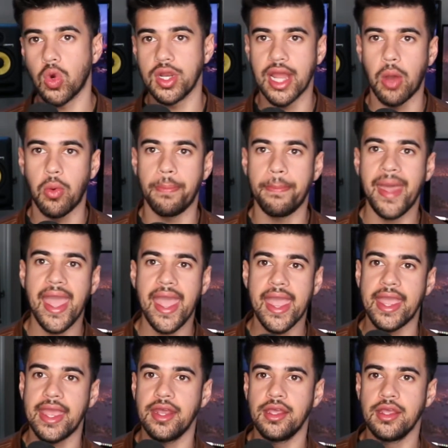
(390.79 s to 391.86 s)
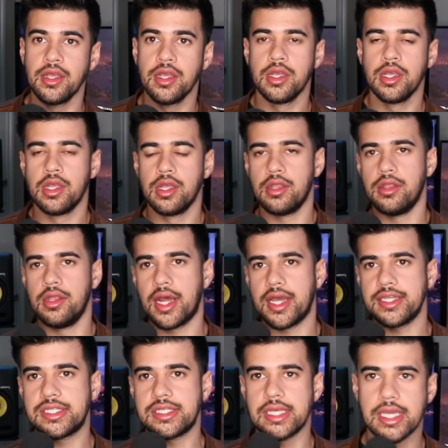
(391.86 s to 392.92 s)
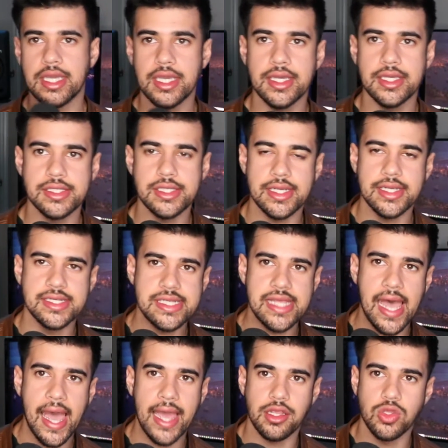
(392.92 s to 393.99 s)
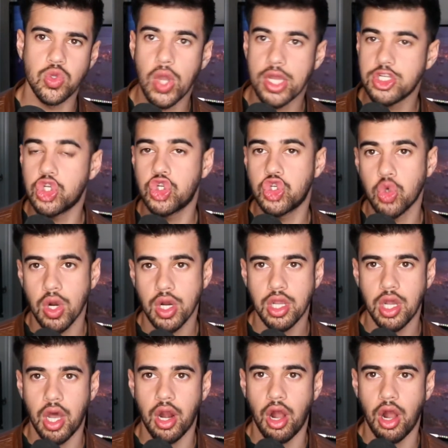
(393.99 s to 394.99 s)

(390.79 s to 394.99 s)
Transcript: Now with paid, the nice thing is is that you get to shortcut